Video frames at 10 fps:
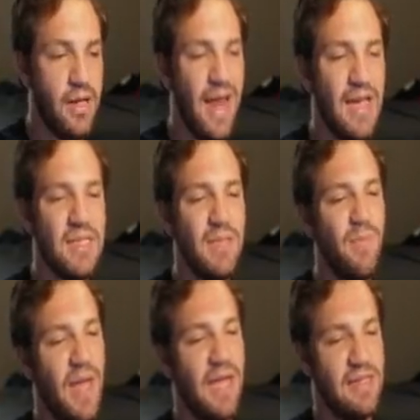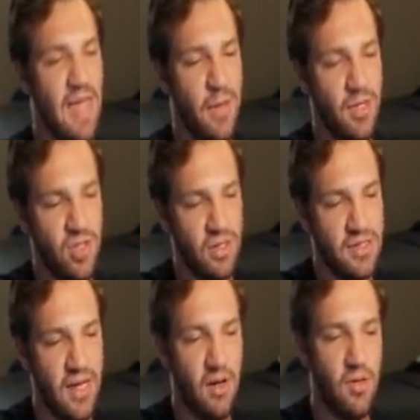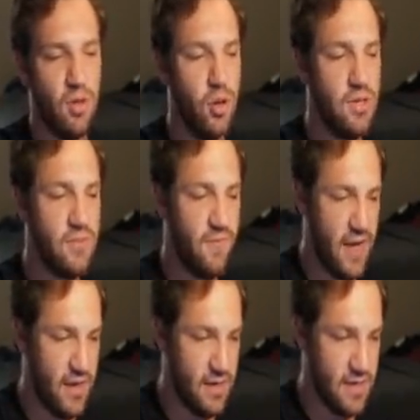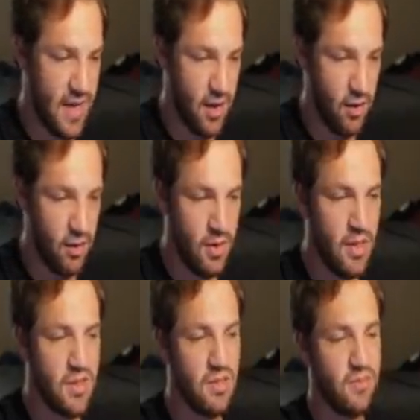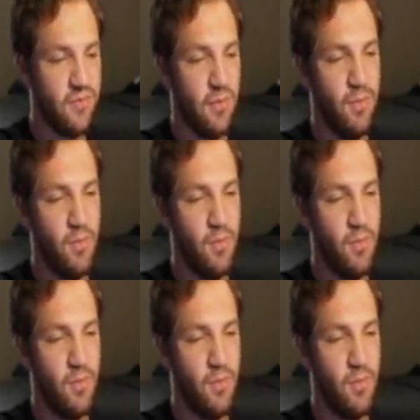it has some paint damage. You can tell the hood's faded as hell, so does the front